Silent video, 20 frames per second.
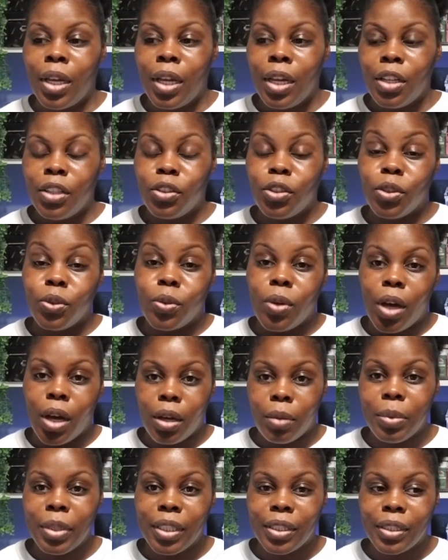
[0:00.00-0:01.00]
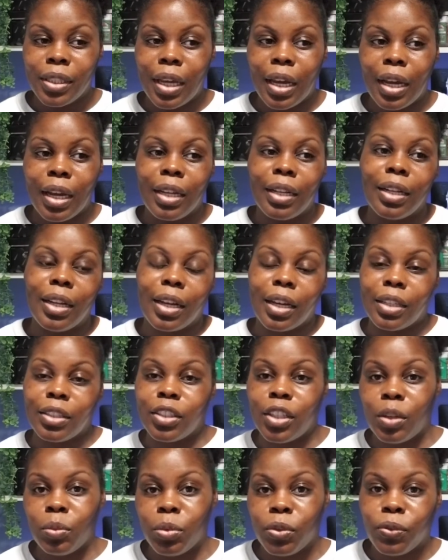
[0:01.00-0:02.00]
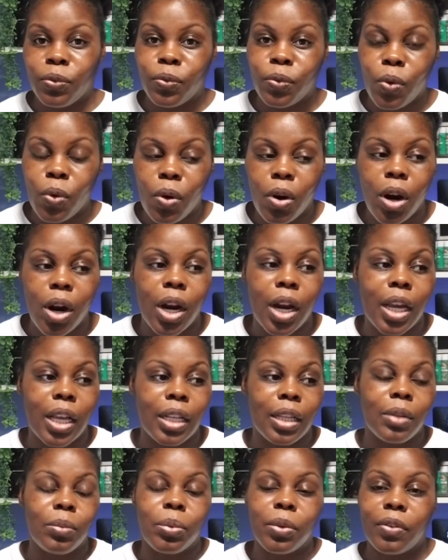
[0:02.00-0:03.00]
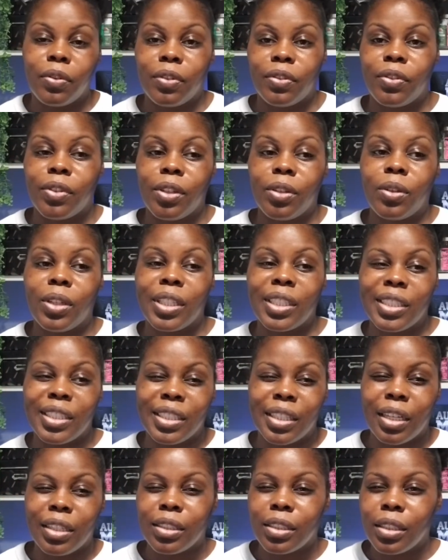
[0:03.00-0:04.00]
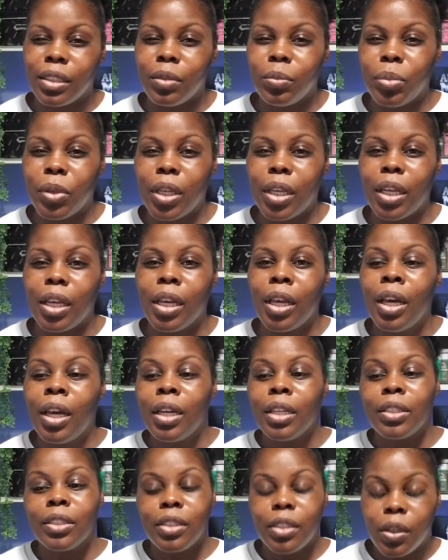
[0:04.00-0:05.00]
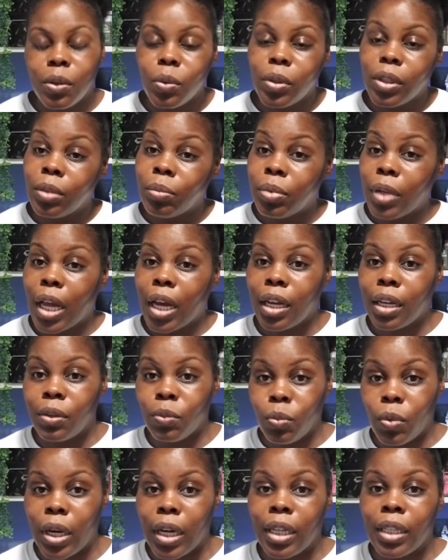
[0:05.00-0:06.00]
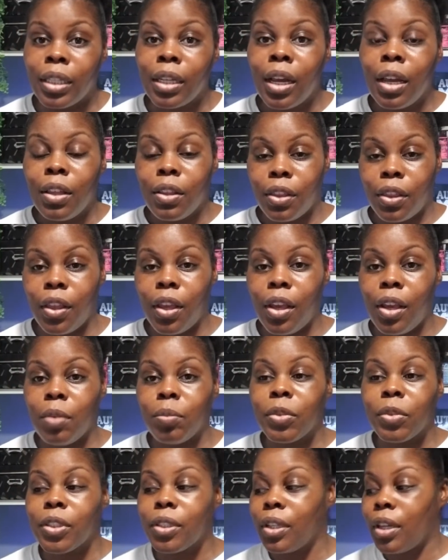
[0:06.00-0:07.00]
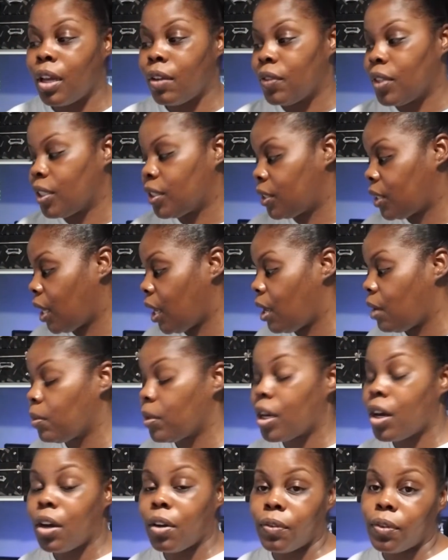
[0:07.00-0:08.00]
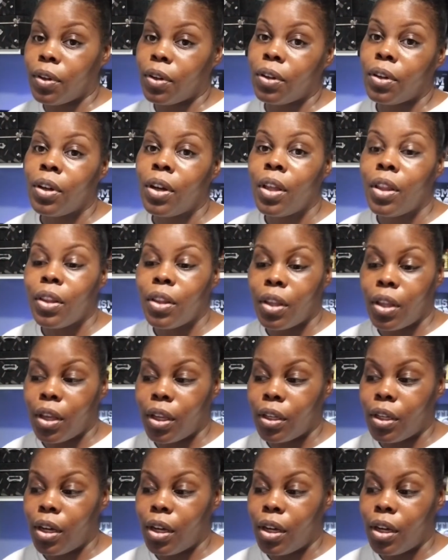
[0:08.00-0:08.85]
do hubby's side, and like I said before in the previous video, his side is going to be still with the black and white theme. It's going to have the same cover that